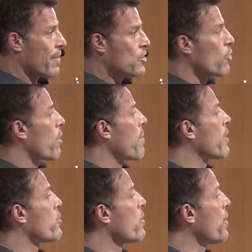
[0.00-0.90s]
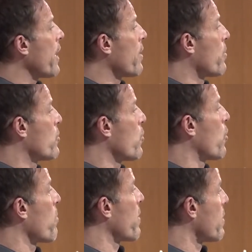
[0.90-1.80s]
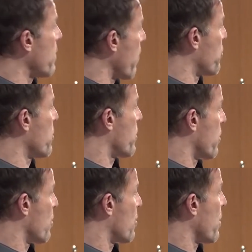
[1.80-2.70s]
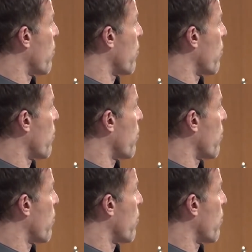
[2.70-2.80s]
So what makes you a leader is you can make the tough decisions.